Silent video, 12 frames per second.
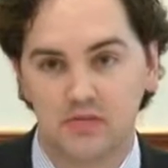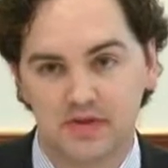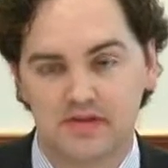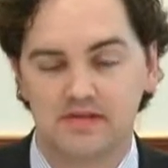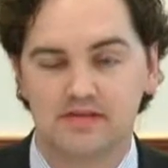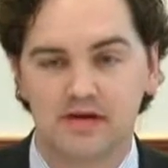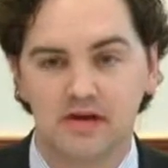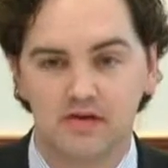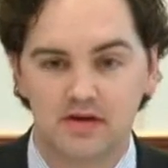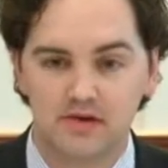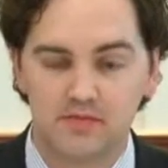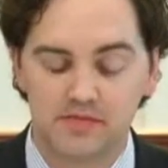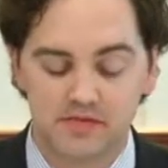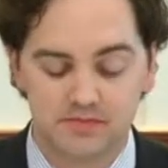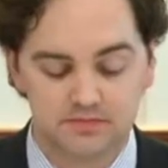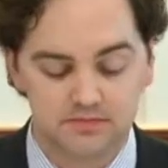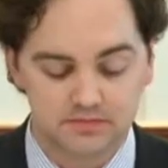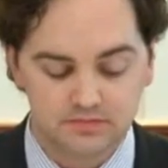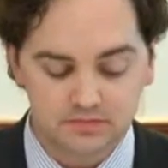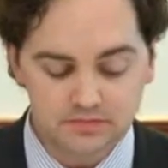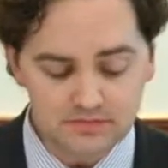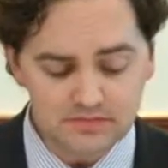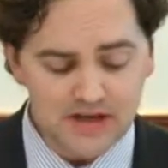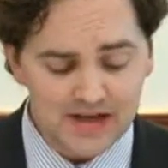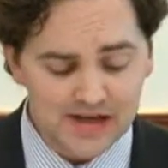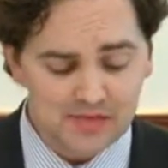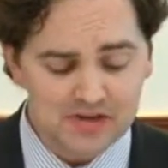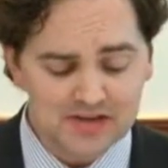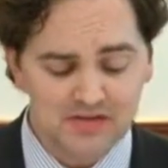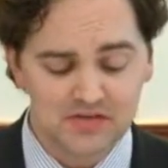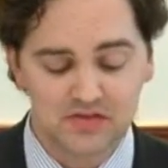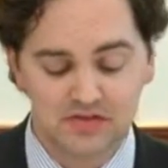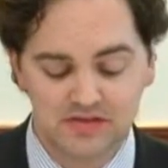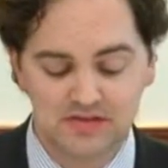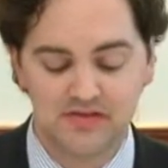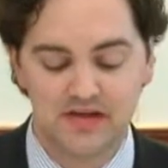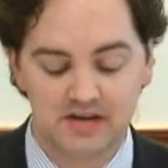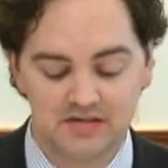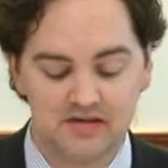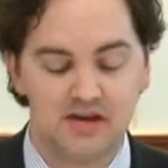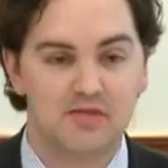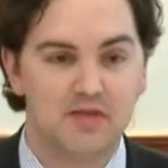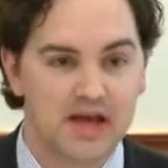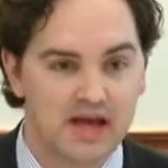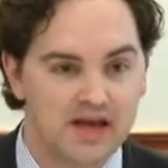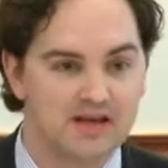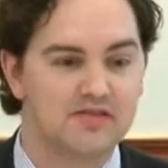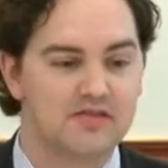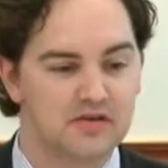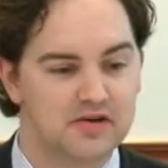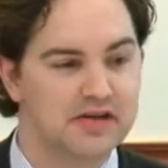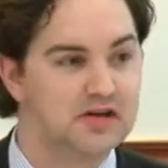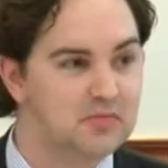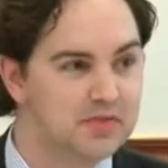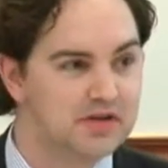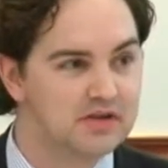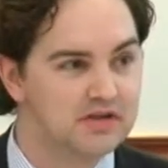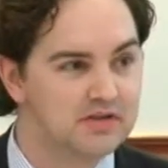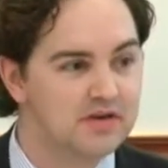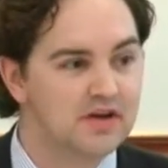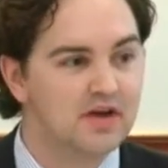business outcomes. And I'm one of those nurses that have actually gotten my hands dirty in a build.